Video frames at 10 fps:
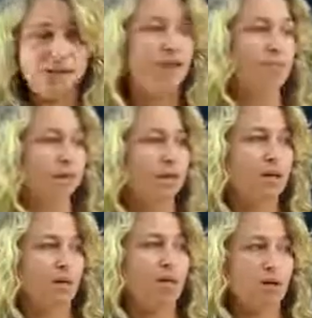how many
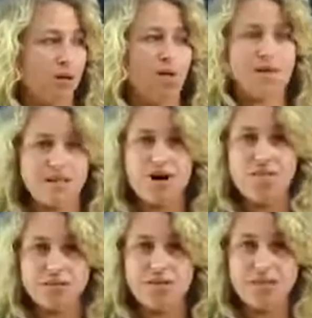we're going to cross
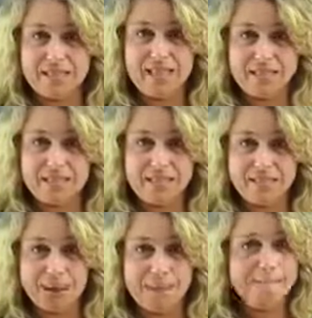off on the
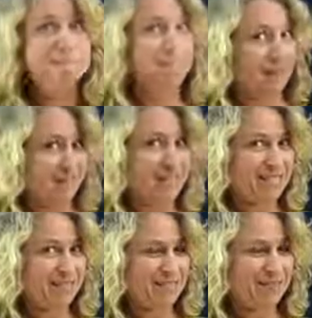6's? Let's
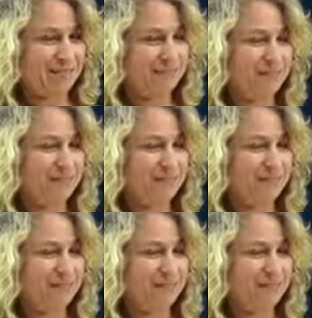see.